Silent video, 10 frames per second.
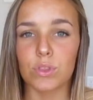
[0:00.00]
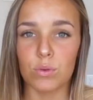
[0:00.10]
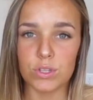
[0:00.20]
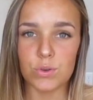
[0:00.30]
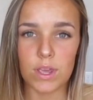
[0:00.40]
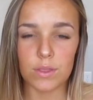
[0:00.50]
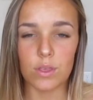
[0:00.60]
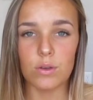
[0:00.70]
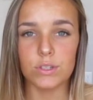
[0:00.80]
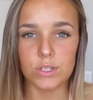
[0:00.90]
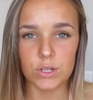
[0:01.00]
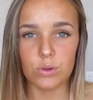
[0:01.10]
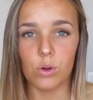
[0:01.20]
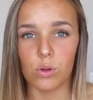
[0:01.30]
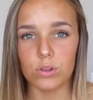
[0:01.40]
Once you hit those two
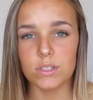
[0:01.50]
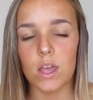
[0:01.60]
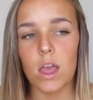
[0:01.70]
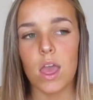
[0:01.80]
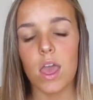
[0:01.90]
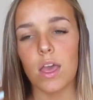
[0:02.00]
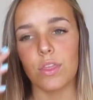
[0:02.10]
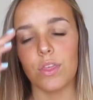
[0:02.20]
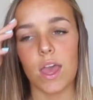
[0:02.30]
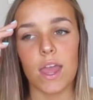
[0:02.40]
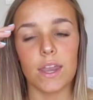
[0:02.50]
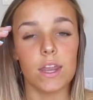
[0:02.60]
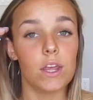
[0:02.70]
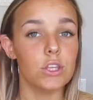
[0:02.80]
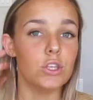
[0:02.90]
goals,
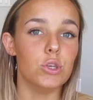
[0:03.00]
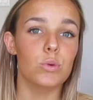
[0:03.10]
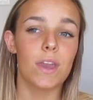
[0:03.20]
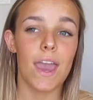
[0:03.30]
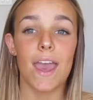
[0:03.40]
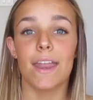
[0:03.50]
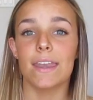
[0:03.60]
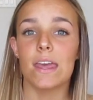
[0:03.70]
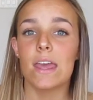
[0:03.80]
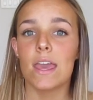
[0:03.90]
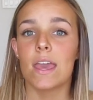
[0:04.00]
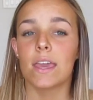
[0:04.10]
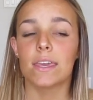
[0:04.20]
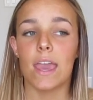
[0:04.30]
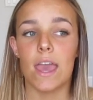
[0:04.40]
then you can
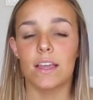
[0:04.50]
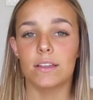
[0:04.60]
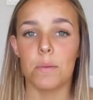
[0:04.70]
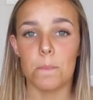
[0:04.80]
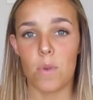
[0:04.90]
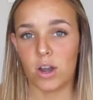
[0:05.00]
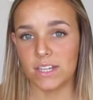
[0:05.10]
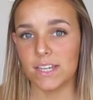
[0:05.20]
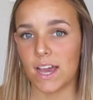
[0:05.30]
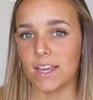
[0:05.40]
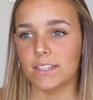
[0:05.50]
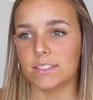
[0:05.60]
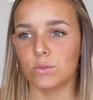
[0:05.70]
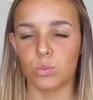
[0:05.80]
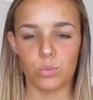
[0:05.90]
get
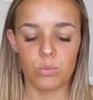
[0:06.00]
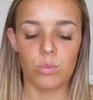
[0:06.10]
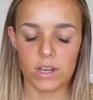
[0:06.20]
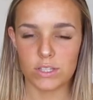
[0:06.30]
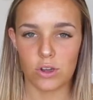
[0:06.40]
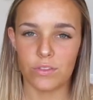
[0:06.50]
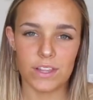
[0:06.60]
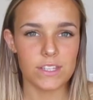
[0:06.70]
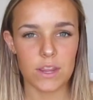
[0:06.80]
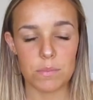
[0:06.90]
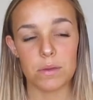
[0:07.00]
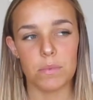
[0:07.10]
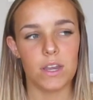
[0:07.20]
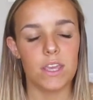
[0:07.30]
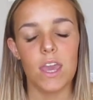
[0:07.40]
monetized, is what it's called. That's how you make
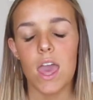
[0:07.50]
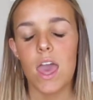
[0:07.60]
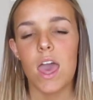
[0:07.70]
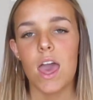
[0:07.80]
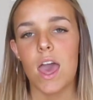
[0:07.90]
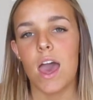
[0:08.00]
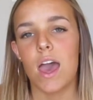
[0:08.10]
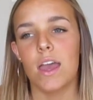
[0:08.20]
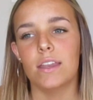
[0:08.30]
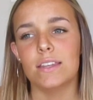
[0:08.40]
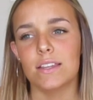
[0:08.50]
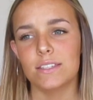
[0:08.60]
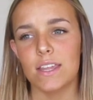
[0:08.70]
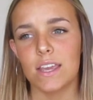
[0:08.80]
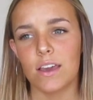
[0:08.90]
money. And it
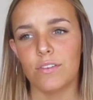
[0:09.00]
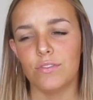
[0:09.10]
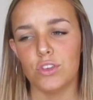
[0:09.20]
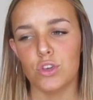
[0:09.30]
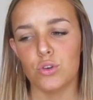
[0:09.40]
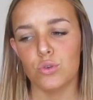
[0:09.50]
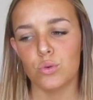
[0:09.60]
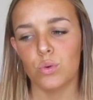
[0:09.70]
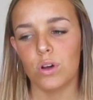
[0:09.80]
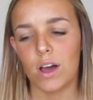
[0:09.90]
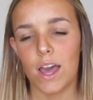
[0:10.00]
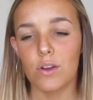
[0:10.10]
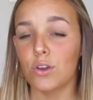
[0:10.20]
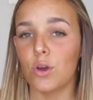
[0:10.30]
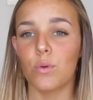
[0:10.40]
does take a few, I
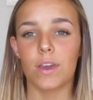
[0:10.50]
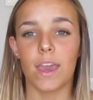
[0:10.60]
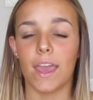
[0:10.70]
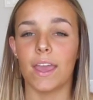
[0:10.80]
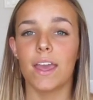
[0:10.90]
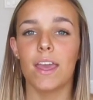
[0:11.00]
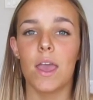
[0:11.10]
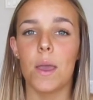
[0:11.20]
don't know, okay.